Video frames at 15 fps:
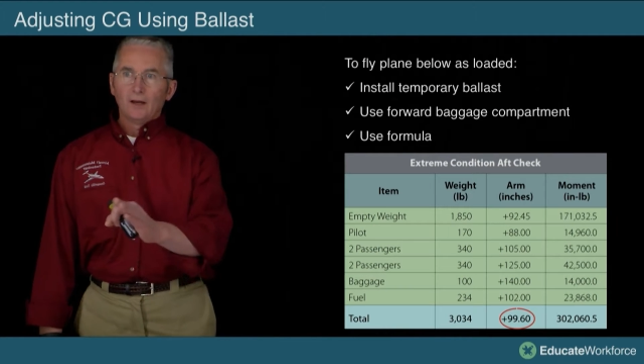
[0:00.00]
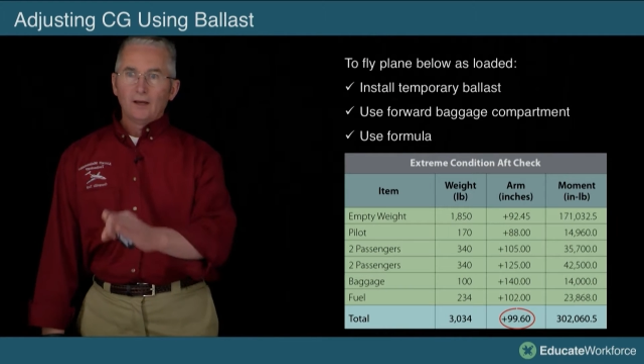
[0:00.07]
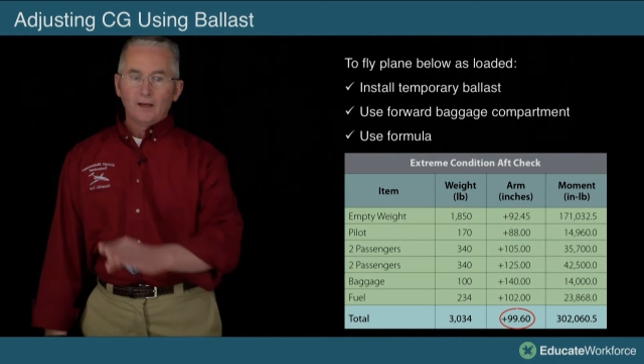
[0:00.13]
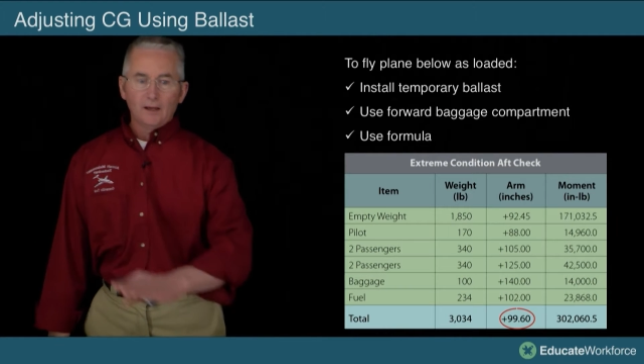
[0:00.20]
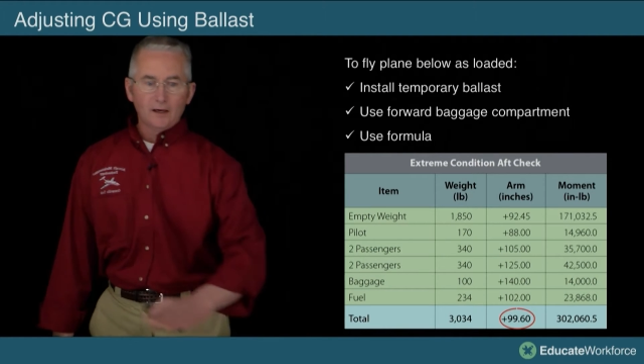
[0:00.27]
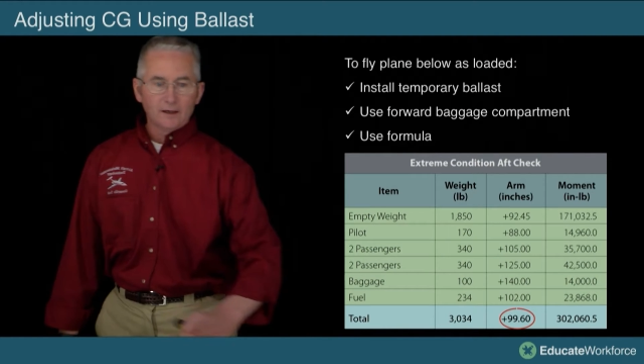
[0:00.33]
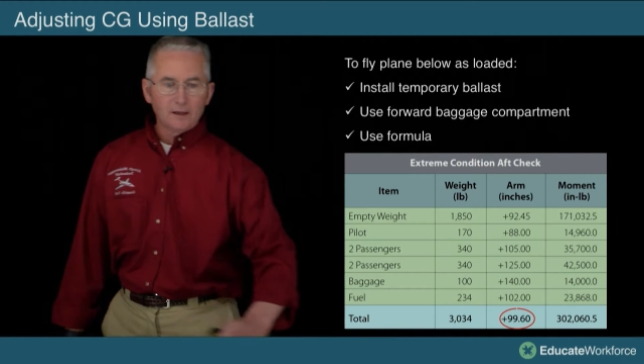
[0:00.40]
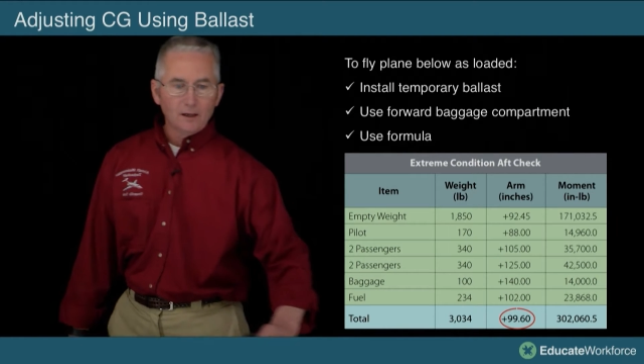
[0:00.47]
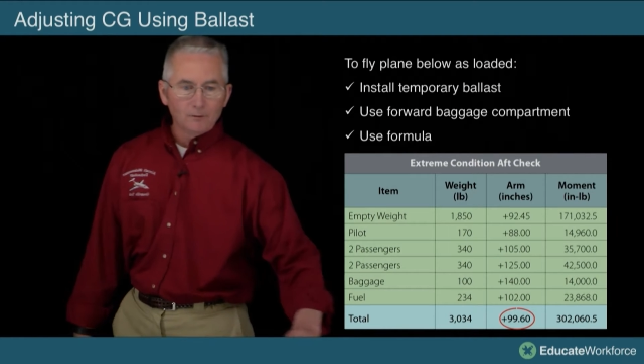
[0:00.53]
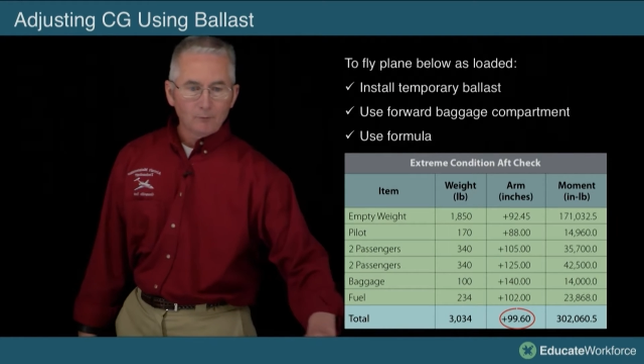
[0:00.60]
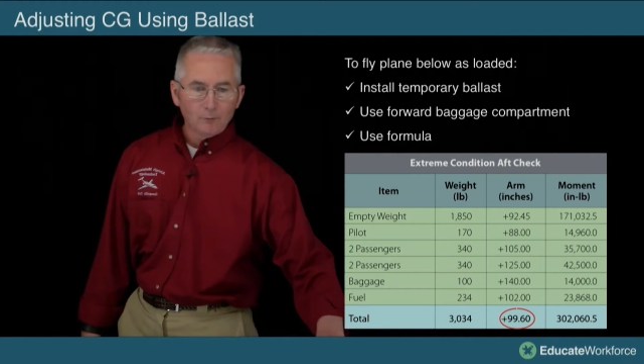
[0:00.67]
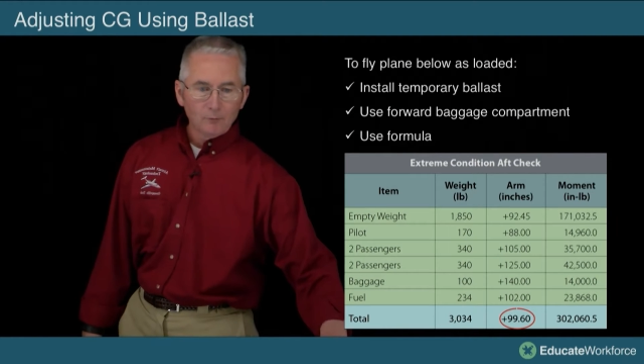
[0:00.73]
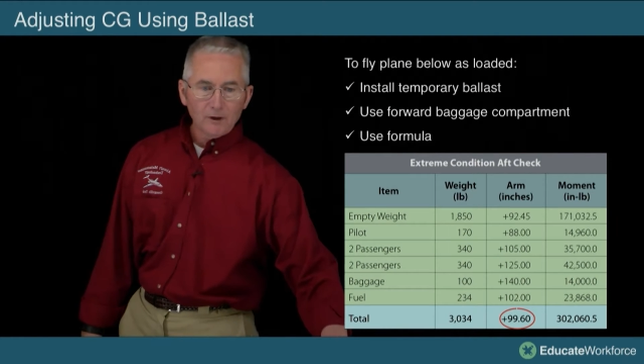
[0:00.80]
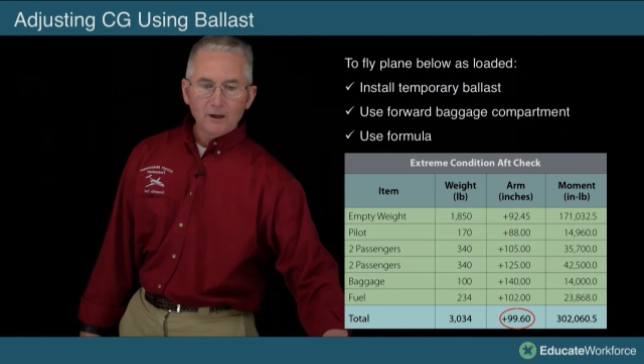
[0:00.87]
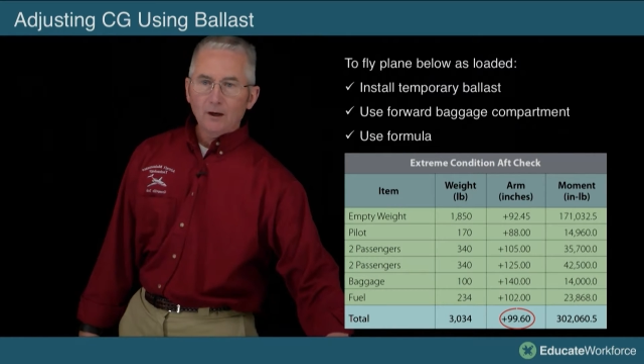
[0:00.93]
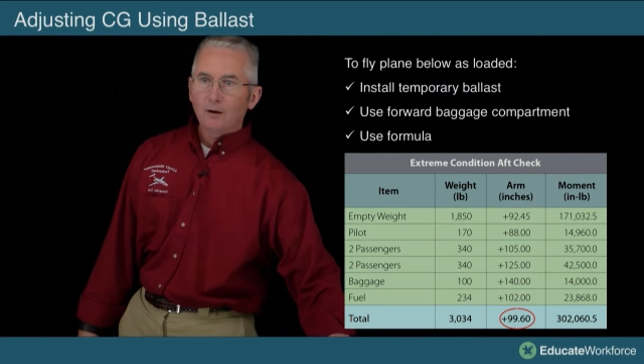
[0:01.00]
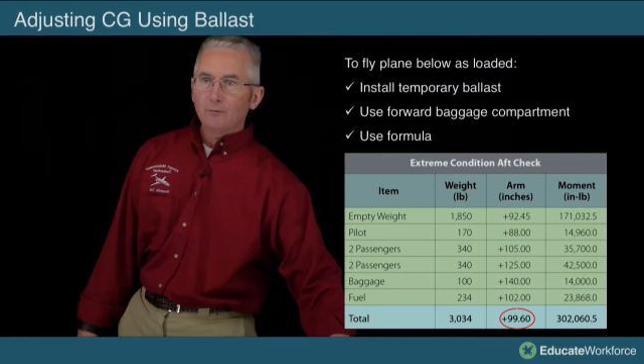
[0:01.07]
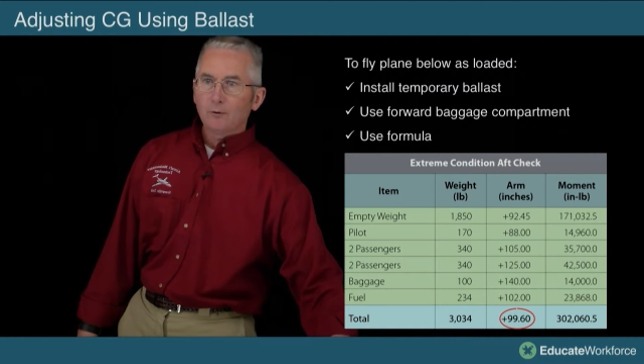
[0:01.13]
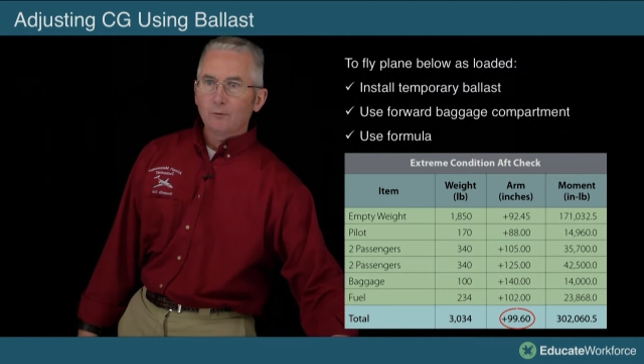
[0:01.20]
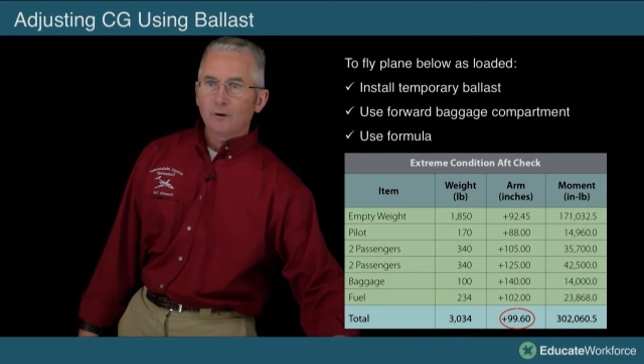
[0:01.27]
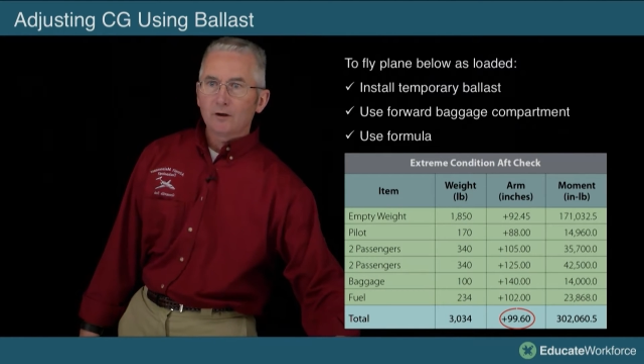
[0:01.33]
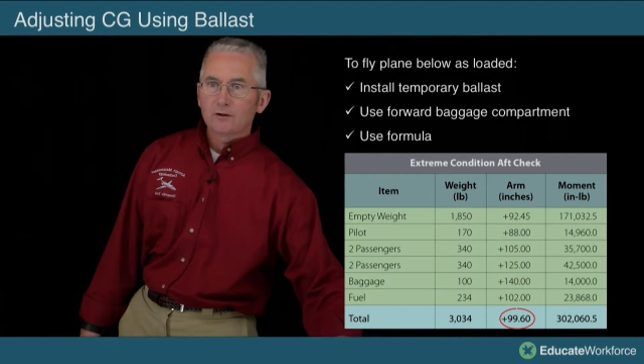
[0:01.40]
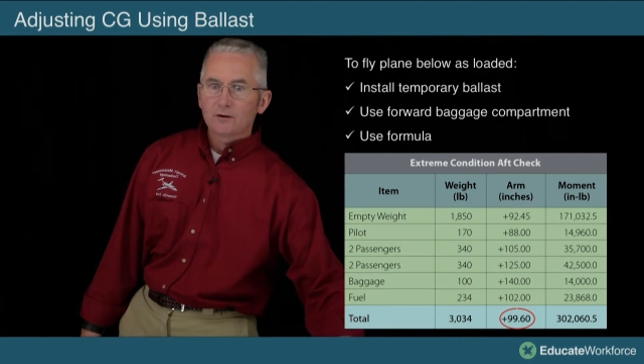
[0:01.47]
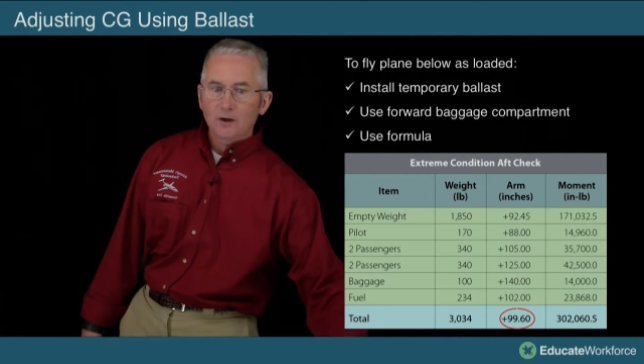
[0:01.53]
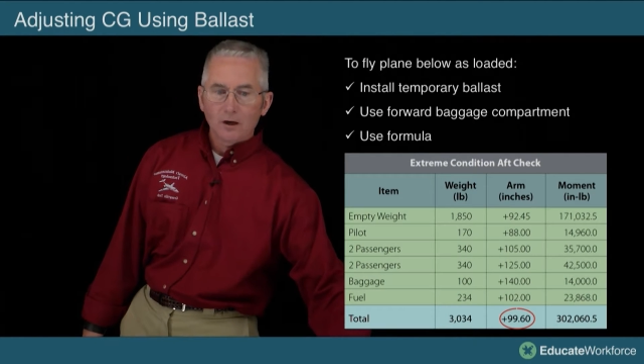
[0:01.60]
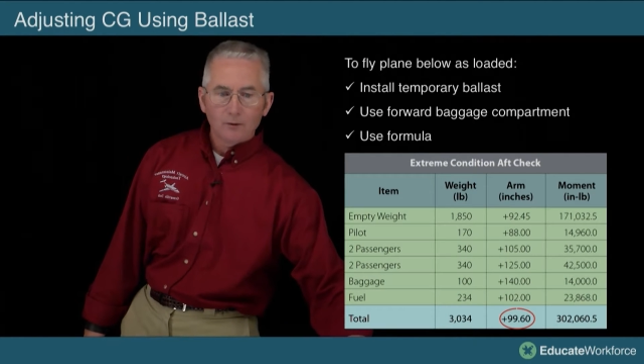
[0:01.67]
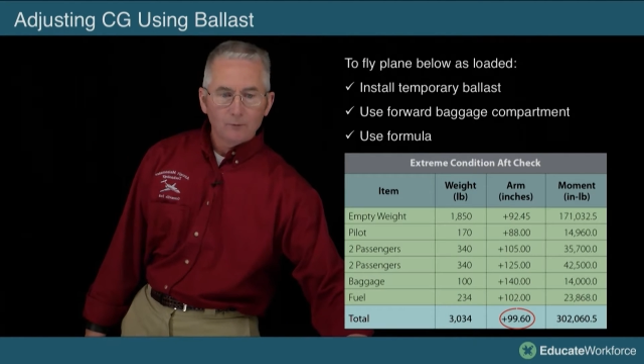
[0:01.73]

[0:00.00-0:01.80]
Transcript: And again, when we come to our chart,